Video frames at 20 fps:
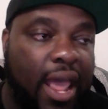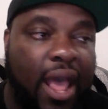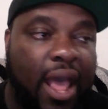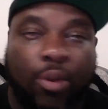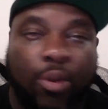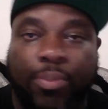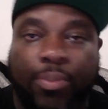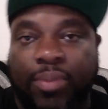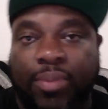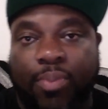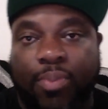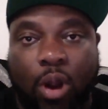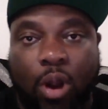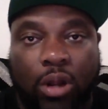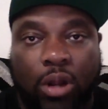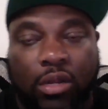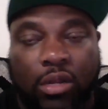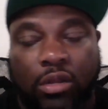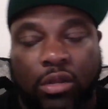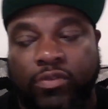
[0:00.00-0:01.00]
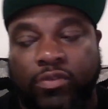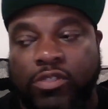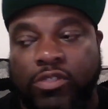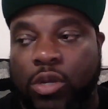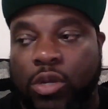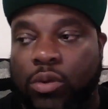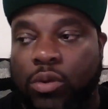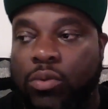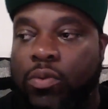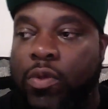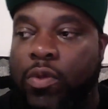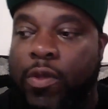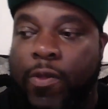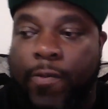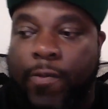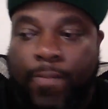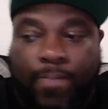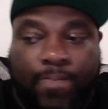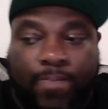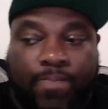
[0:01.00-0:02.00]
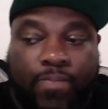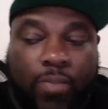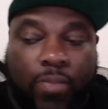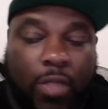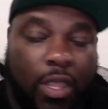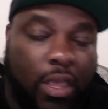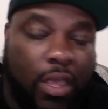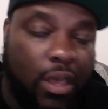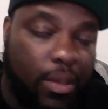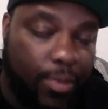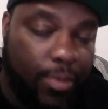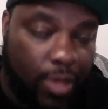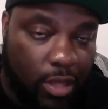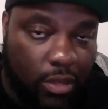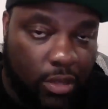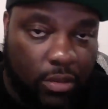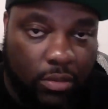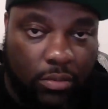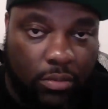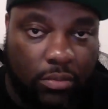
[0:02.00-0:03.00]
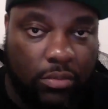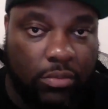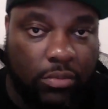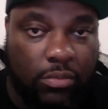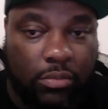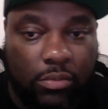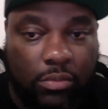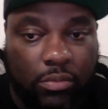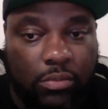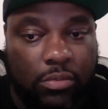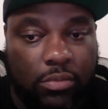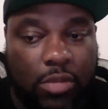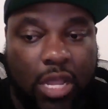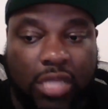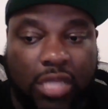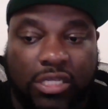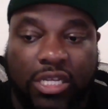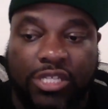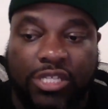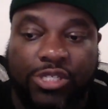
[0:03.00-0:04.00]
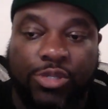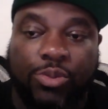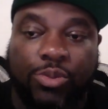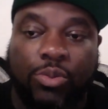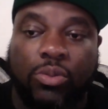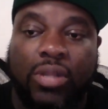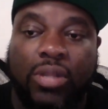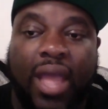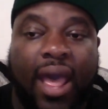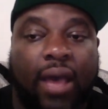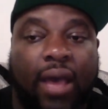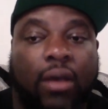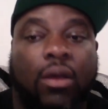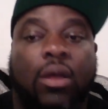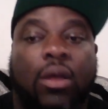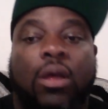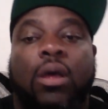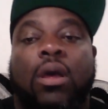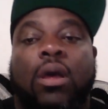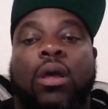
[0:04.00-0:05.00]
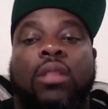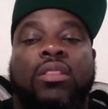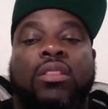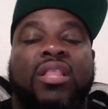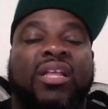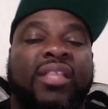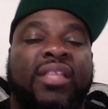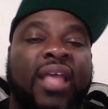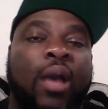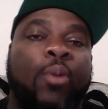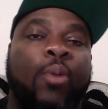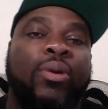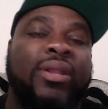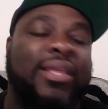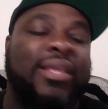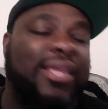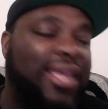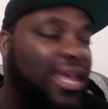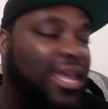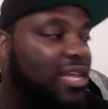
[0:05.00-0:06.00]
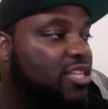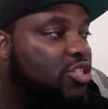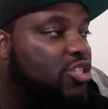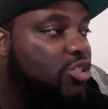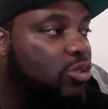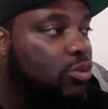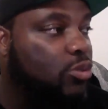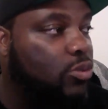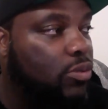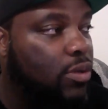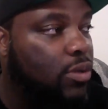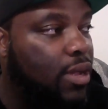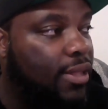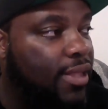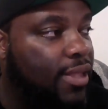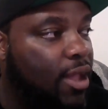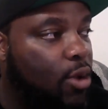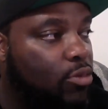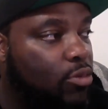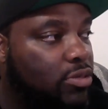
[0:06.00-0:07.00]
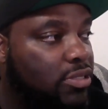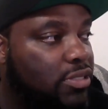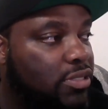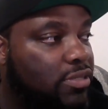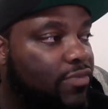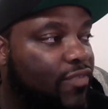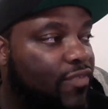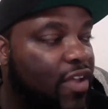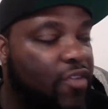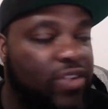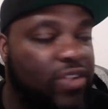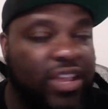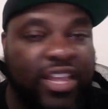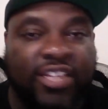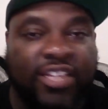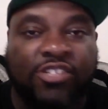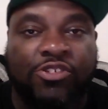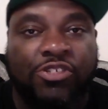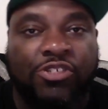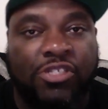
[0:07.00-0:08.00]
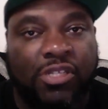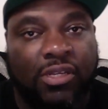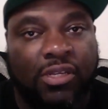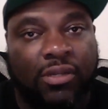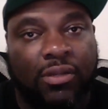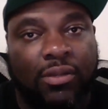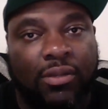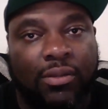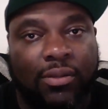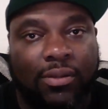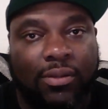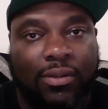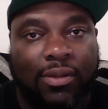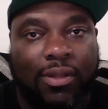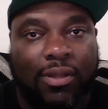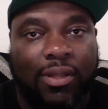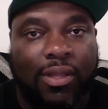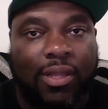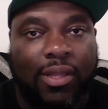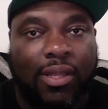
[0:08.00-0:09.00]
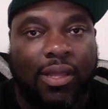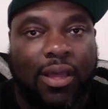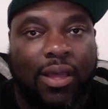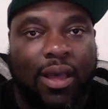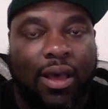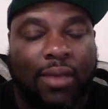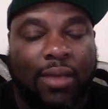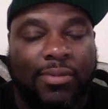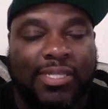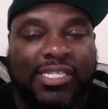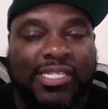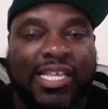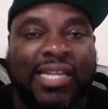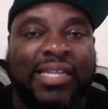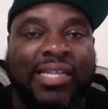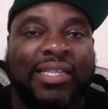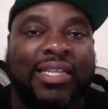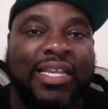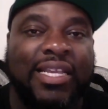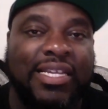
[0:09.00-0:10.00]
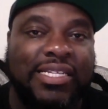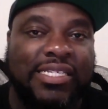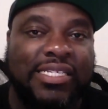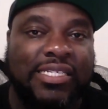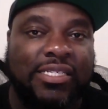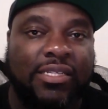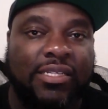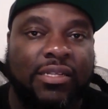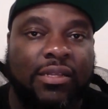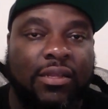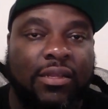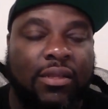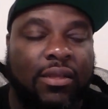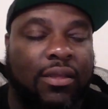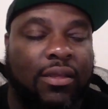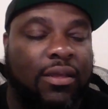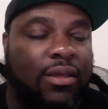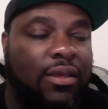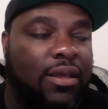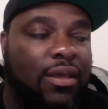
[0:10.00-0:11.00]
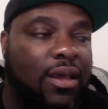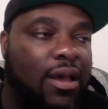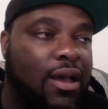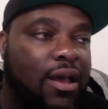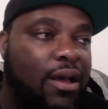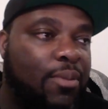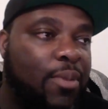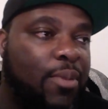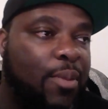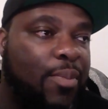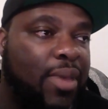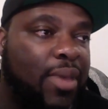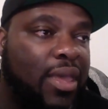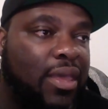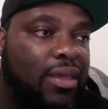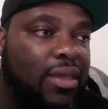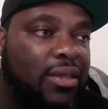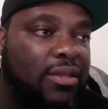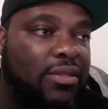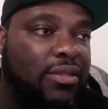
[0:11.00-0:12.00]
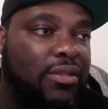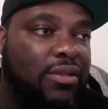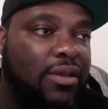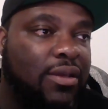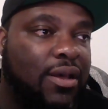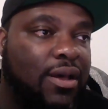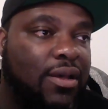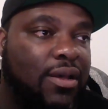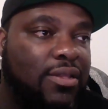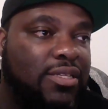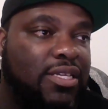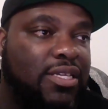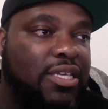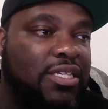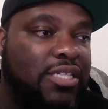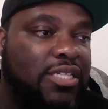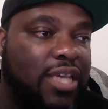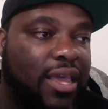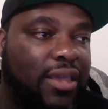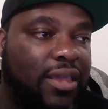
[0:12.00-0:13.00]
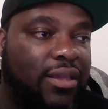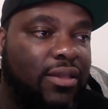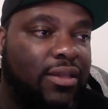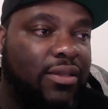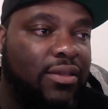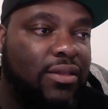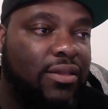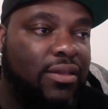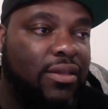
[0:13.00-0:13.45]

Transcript: that I will be part of. So yeah, man, y'all stay tuned. Now, nothing I want to get into. I thought it was very interesting, to say the least. My man TJ